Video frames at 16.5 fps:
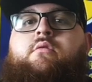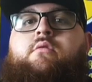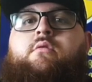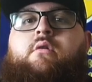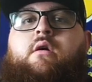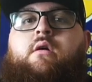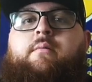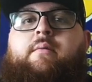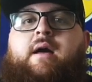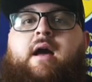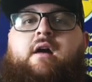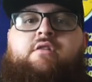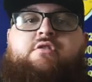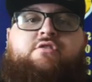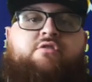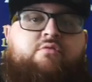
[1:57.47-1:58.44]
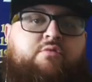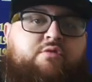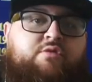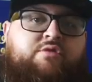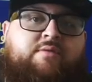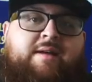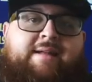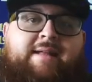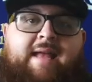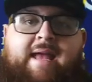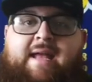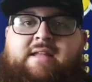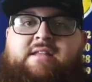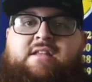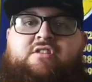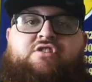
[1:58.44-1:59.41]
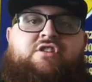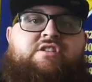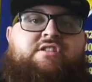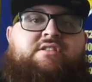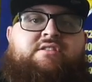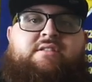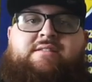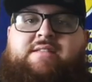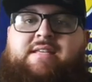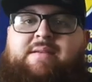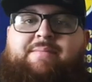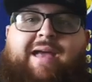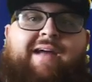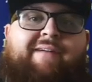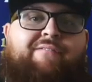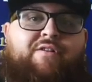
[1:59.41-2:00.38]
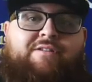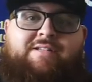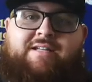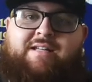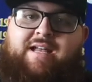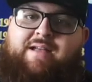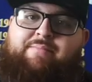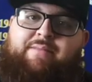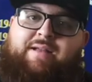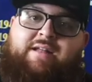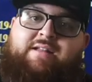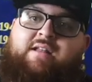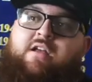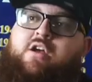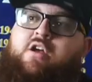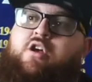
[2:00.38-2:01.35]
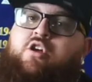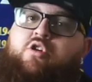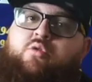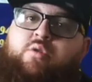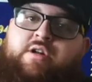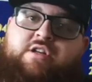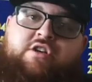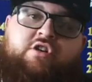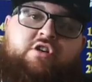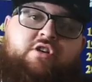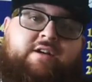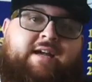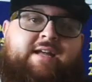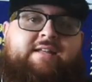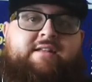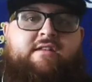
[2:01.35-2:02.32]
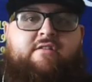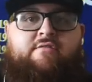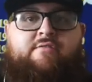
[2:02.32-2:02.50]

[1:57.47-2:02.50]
Um, Alex Caruso had eight. It just the team effort tonight, man. Quinn Cook had another